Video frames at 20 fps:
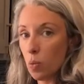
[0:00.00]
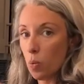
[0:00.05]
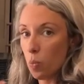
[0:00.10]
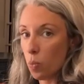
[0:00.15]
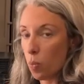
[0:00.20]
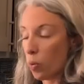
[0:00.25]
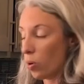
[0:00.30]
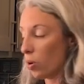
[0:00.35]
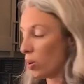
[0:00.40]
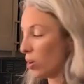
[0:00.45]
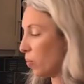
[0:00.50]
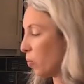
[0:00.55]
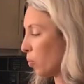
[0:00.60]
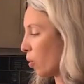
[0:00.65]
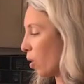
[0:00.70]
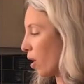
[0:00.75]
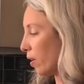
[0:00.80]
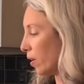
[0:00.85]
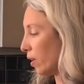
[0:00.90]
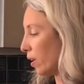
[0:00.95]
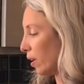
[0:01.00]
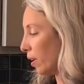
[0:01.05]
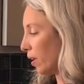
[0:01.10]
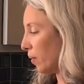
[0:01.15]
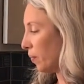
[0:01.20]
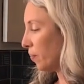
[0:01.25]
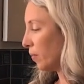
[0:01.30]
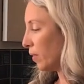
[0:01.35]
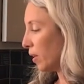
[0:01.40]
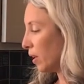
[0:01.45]
warm
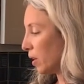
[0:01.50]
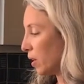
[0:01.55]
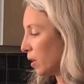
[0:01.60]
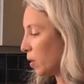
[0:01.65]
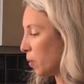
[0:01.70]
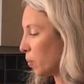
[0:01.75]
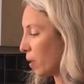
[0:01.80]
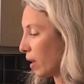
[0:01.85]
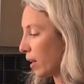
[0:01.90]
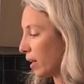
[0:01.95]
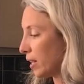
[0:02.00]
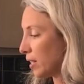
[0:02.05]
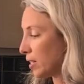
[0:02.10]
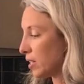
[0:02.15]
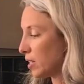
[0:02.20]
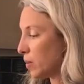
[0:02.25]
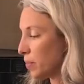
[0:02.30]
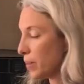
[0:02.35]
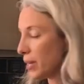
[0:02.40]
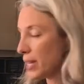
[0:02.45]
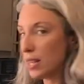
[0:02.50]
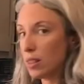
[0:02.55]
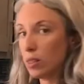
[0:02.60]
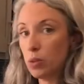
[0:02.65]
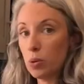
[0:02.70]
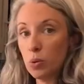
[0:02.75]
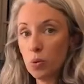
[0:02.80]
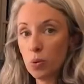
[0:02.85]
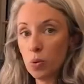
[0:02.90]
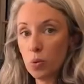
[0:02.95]
water. You want it to be
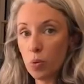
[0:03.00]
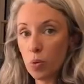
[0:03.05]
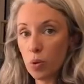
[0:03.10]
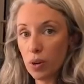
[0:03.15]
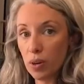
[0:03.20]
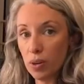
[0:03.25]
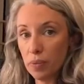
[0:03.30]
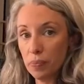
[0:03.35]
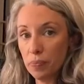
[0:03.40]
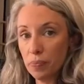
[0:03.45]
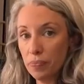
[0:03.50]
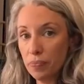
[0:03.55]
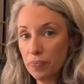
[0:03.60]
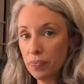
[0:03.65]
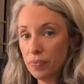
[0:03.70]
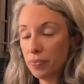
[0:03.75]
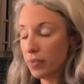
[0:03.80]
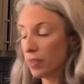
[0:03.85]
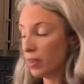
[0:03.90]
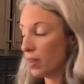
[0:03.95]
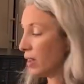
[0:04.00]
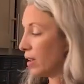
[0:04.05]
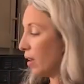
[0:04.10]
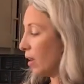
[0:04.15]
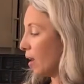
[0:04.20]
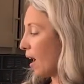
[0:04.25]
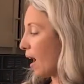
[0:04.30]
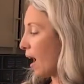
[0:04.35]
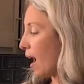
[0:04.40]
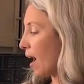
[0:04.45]
lukewarm,
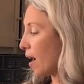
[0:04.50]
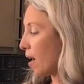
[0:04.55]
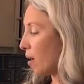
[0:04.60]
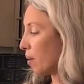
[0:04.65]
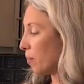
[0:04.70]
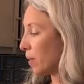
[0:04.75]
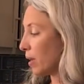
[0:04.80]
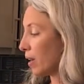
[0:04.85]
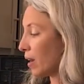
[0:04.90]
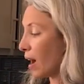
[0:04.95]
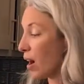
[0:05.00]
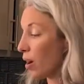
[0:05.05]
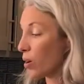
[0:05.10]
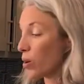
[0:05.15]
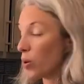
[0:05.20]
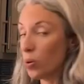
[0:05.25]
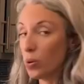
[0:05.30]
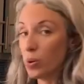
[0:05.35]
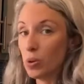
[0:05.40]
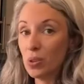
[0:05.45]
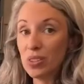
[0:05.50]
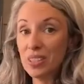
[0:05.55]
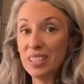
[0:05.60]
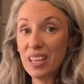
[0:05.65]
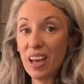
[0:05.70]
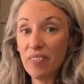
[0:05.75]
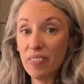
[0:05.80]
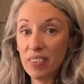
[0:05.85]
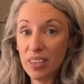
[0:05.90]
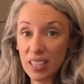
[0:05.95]
not cold,
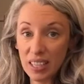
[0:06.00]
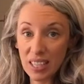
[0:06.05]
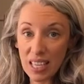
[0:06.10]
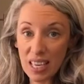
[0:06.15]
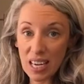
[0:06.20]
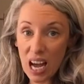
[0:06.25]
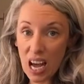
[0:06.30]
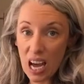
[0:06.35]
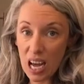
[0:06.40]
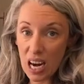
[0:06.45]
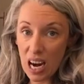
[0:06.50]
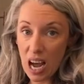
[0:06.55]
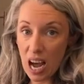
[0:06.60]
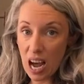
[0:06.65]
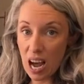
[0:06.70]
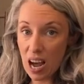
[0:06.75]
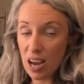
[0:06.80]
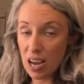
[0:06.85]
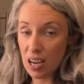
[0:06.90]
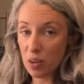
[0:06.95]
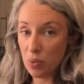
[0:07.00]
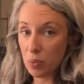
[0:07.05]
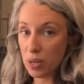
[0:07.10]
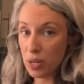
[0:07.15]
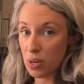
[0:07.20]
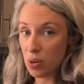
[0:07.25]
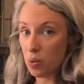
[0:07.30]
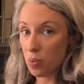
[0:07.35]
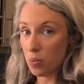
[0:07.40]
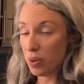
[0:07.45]
definitely not hot. We
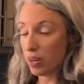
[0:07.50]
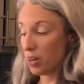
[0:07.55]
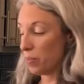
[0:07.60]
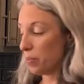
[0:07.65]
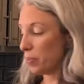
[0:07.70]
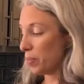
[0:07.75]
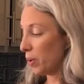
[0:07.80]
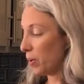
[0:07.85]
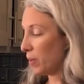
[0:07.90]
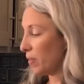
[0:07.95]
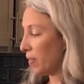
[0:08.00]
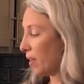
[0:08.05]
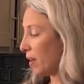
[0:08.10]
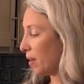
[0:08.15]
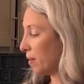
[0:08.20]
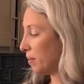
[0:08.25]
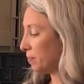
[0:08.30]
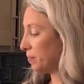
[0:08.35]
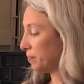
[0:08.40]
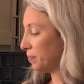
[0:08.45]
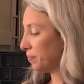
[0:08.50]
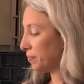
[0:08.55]
don't want to burn them.